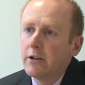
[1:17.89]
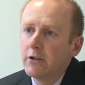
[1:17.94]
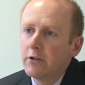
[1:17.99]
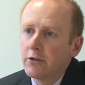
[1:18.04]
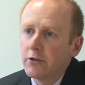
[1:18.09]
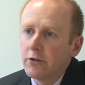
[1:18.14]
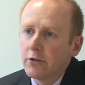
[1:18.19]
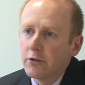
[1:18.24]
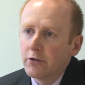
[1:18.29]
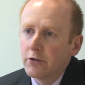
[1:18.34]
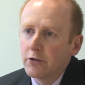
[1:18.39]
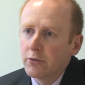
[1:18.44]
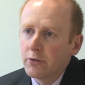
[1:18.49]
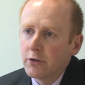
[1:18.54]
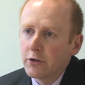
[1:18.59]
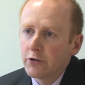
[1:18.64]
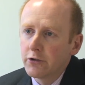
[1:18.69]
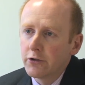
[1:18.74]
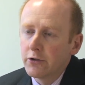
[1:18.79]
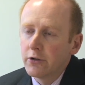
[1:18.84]
to
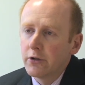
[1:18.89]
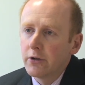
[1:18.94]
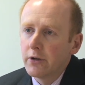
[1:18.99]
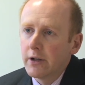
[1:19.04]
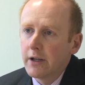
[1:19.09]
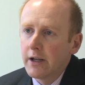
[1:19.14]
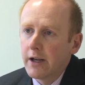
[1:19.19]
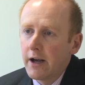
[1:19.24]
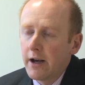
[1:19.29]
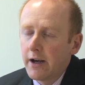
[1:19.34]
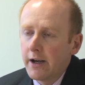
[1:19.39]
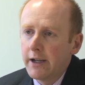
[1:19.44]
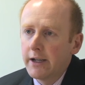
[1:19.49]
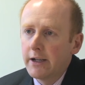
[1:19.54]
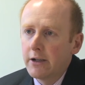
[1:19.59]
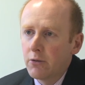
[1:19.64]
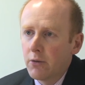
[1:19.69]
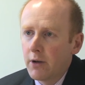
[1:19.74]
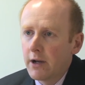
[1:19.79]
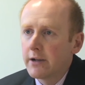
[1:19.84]
ensure a
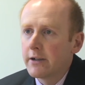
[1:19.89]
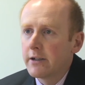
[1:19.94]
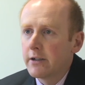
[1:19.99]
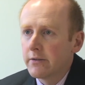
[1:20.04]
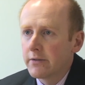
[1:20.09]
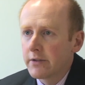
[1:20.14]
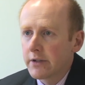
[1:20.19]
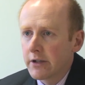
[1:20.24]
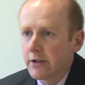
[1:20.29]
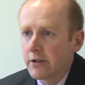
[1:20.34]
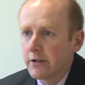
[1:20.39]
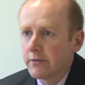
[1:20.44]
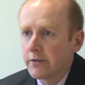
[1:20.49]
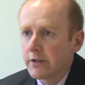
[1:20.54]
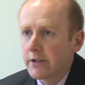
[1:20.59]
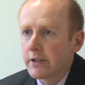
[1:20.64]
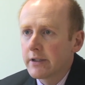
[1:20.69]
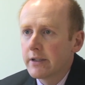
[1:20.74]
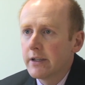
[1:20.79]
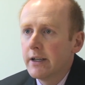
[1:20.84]
high quality of
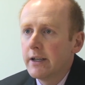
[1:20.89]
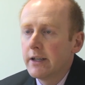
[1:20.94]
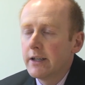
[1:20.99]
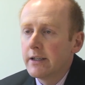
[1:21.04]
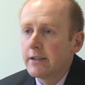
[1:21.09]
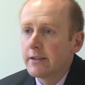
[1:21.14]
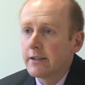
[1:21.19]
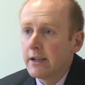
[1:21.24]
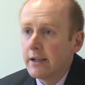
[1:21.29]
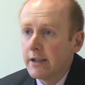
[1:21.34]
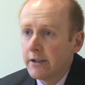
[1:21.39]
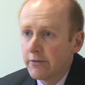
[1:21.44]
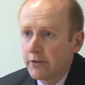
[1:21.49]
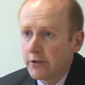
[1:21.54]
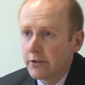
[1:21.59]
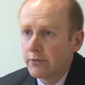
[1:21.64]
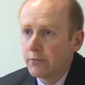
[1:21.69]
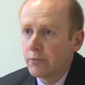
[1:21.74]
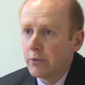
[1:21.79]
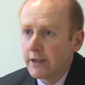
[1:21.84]
service is
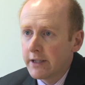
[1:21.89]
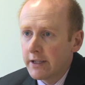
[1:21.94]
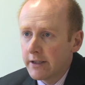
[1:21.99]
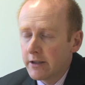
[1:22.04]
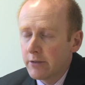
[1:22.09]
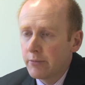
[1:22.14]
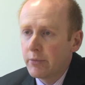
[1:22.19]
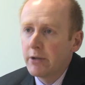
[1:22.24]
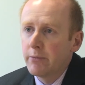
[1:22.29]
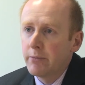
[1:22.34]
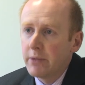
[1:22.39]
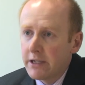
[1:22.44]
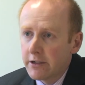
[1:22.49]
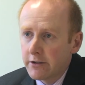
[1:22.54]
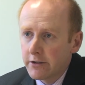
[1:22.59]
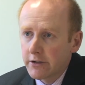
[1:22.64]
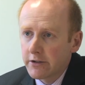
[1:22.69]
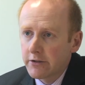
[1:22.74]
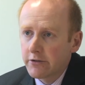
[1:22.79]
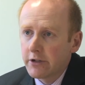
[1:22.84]
delivered within the PIP
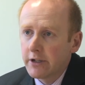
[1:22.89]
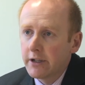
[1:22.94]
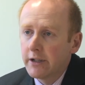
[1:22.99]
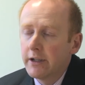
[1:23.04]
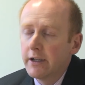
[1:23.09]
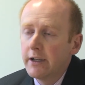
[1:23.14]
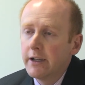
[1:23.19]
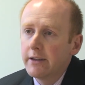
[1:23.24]
industry,